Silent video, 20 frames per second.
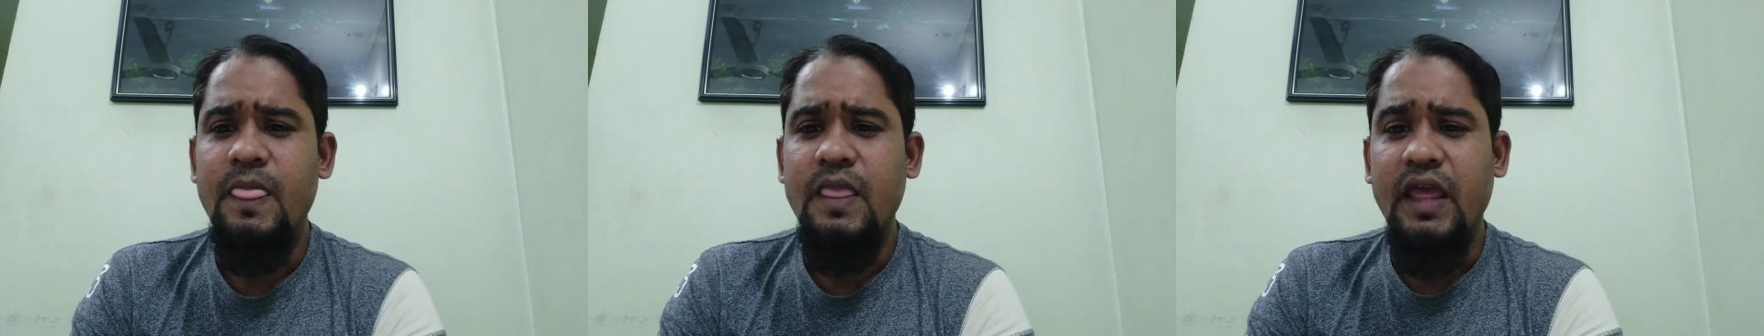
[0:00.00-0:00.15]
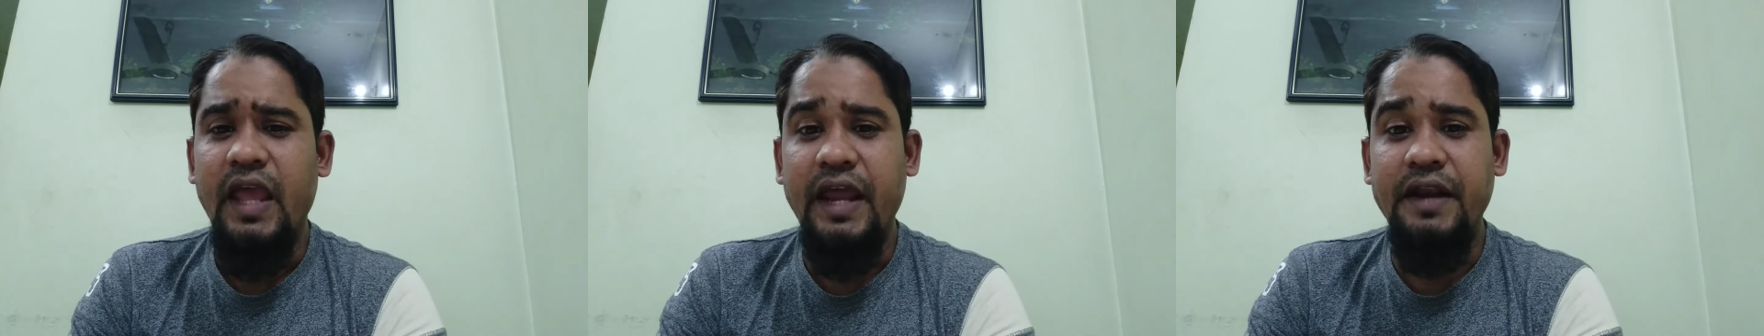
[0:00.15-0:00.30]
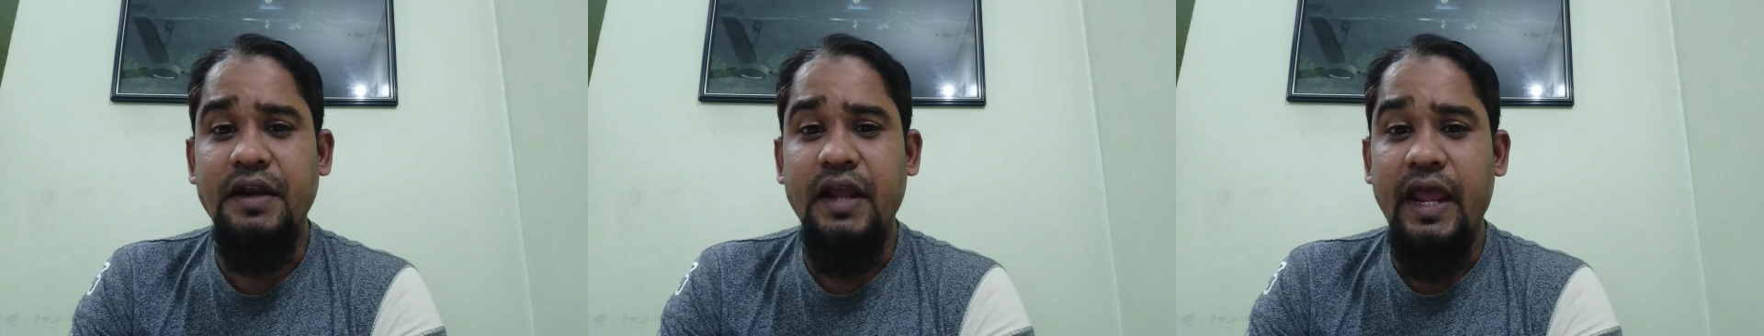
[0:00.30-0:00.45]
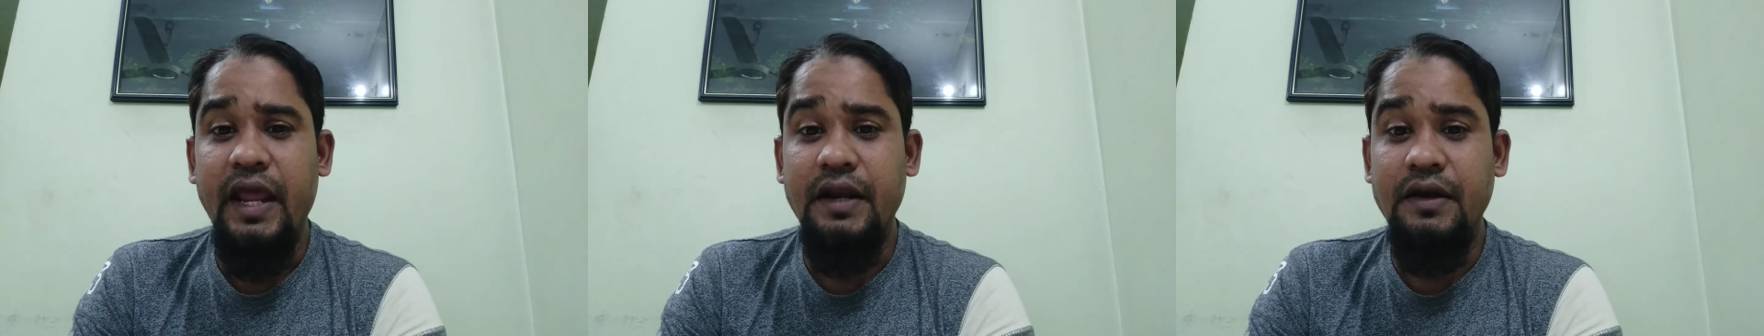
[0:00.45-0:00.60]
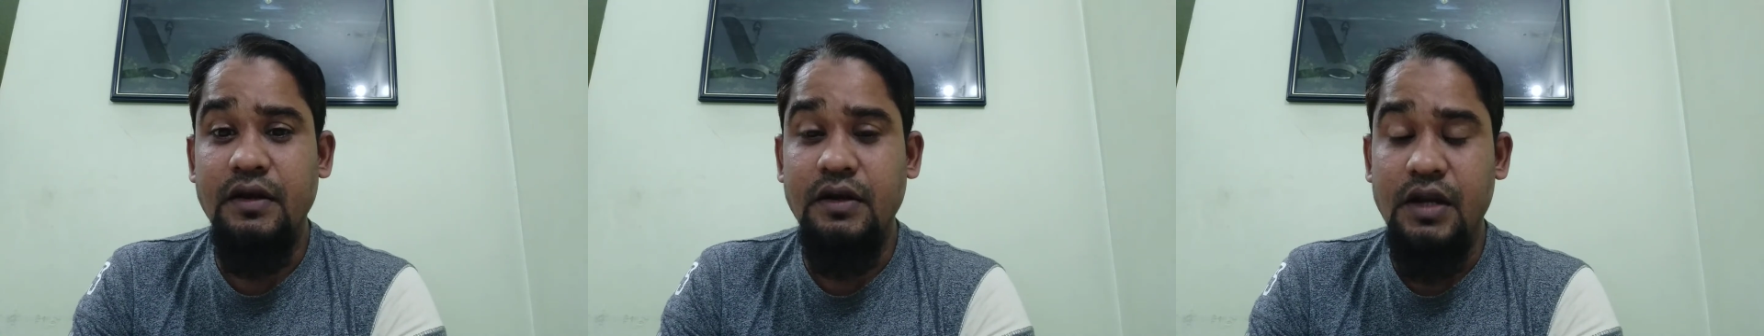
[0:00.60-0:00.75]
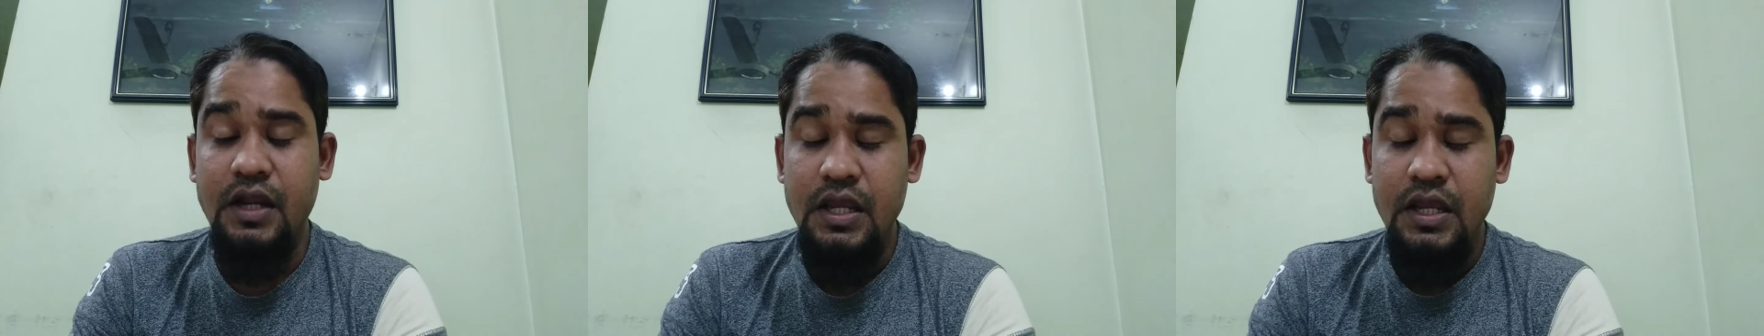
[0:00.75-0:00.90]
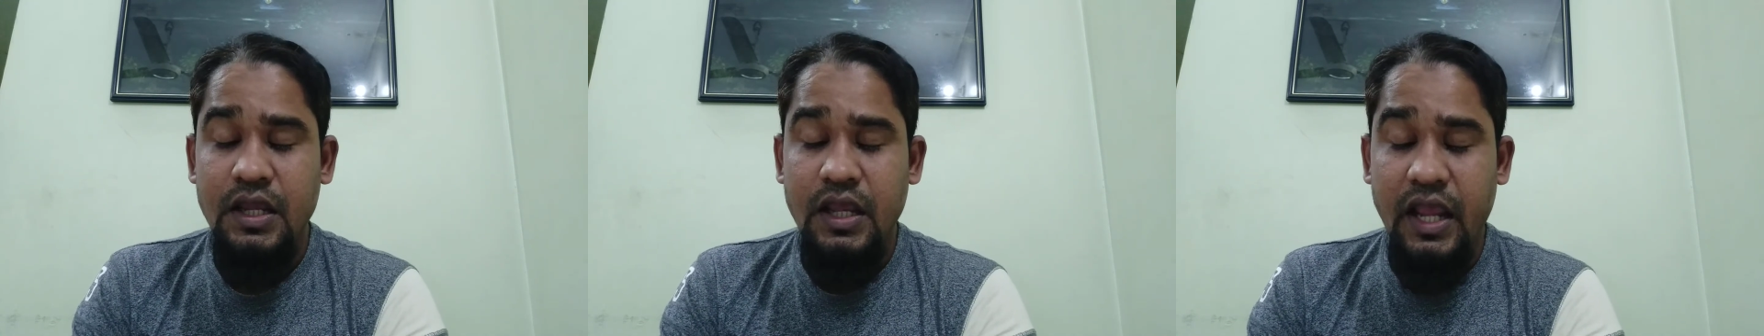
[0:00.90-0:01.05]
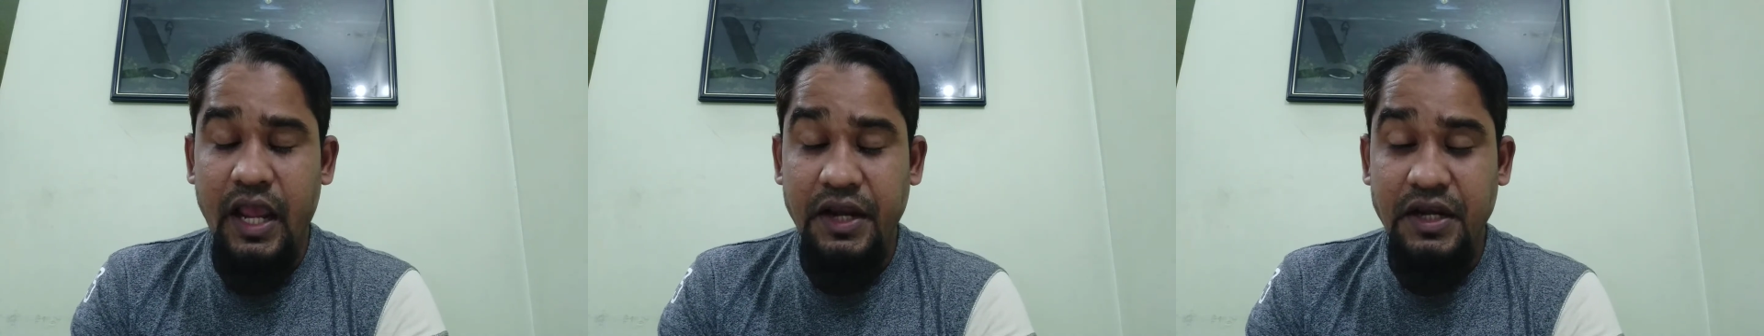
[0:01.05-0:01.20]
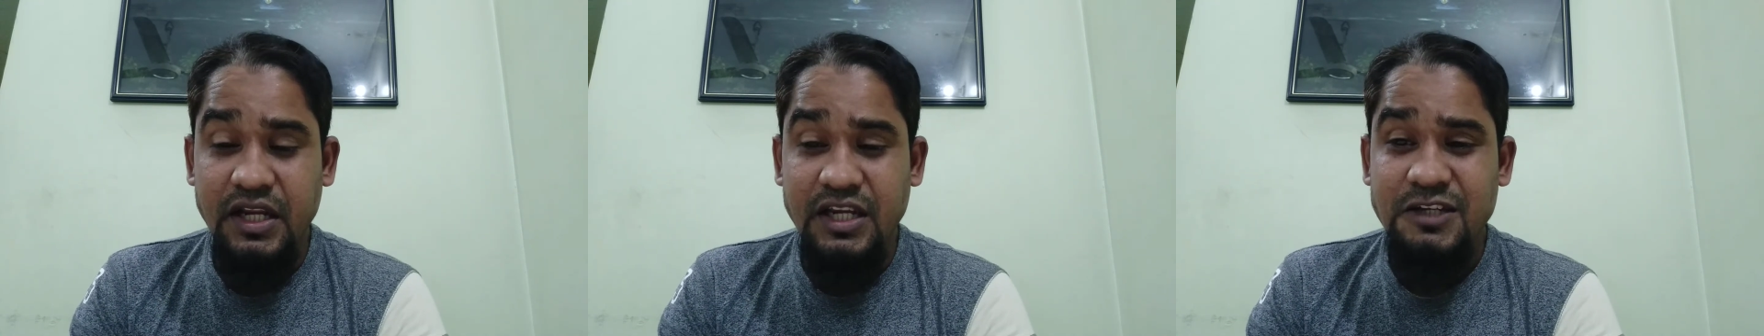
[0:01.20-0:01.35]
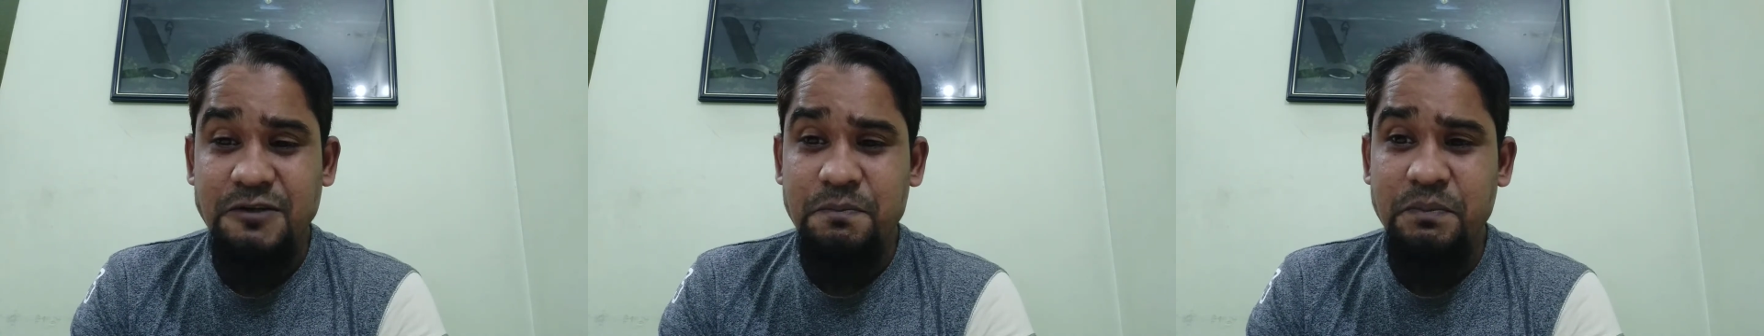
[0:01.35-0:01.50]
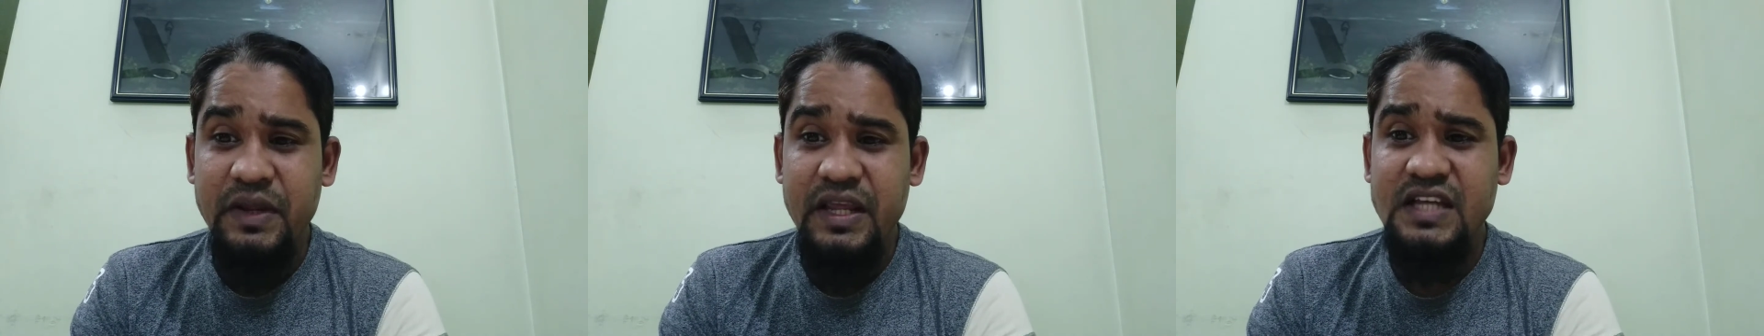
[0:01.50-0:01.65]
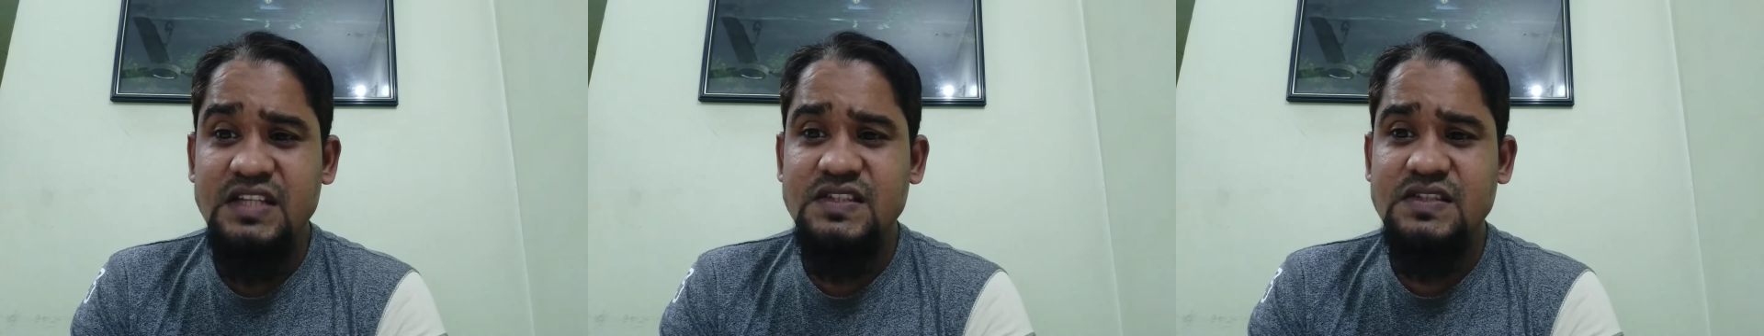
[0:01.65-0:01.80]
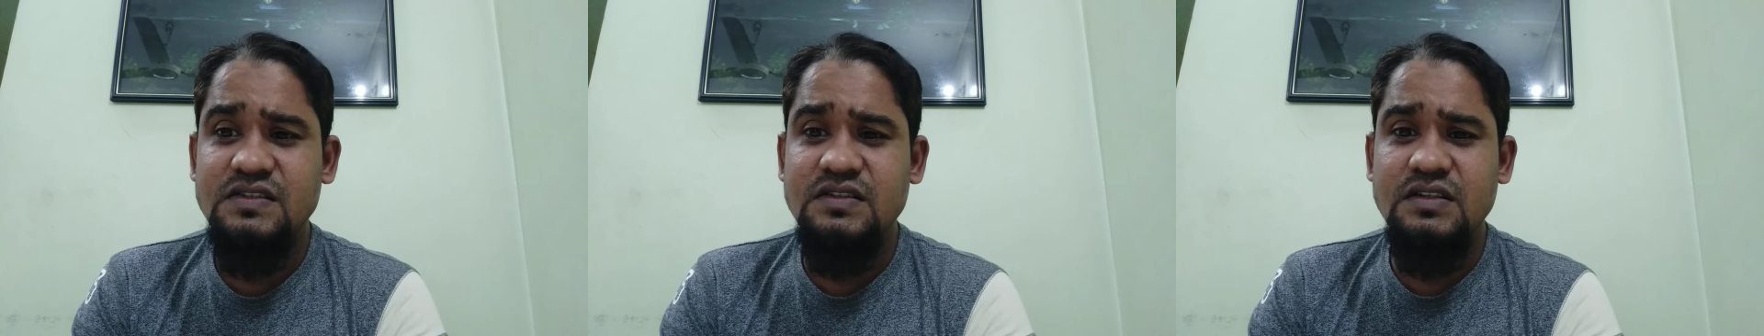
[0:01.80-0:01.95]
and it
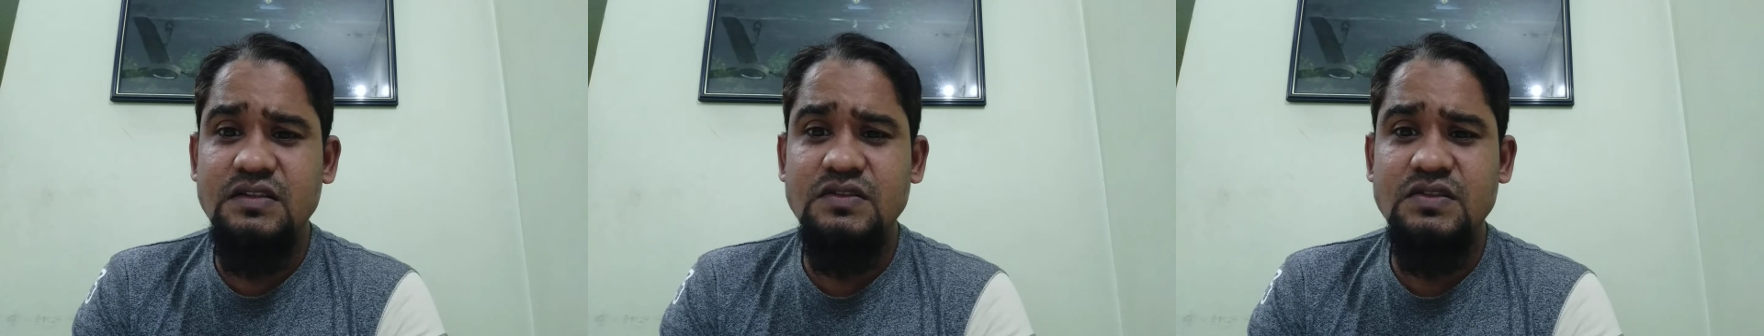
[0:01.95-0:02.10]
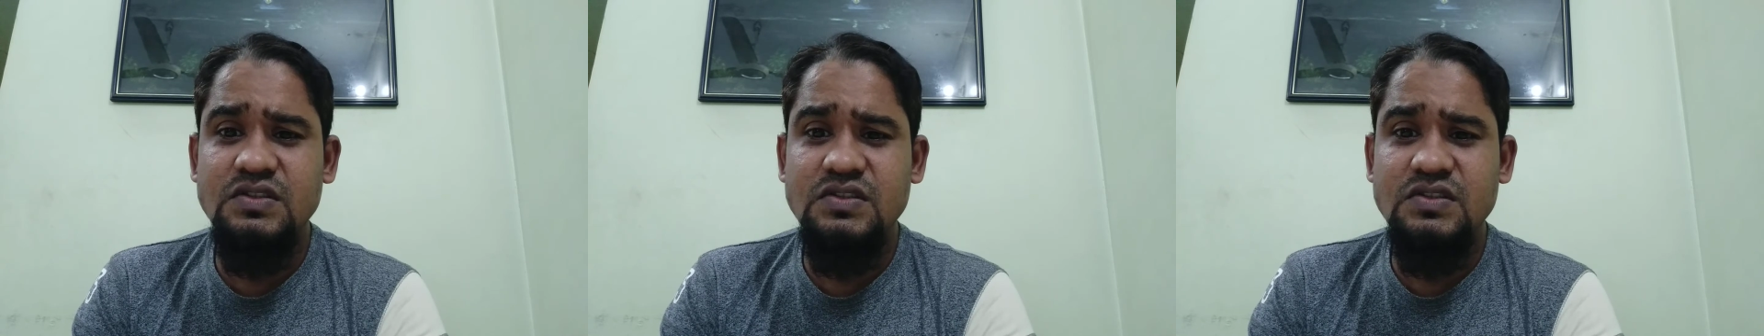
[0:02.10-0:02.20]
makes